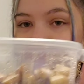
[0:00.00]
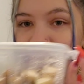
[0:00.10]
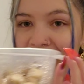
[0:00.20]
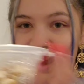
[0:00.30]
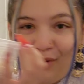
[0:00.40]

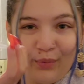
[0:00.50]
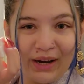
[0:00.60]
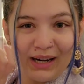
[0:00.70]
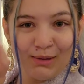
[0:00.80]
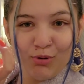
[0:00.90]
But yeah,
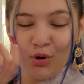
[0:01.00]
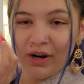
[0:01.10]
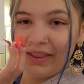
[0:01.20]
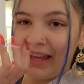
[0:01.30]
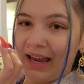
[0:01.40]
we're gonna
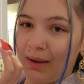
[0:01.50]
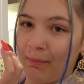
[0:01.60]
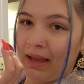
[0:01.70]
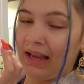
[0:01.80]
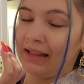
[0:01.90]
pour
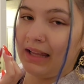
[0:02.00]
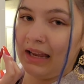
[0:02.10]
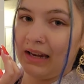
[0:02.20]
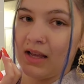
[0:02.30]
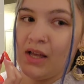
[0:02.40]
them and
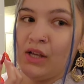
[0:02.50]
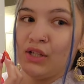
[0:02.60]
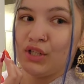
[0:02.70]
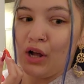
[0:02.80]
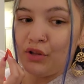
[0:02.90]
then
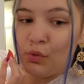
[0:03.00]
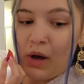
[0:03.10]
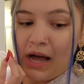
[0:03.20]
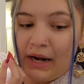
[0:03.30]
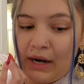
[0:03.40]
salt the
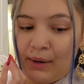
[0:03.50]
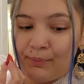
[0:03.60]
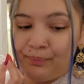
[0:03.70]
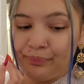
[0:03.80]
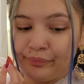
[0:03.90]
water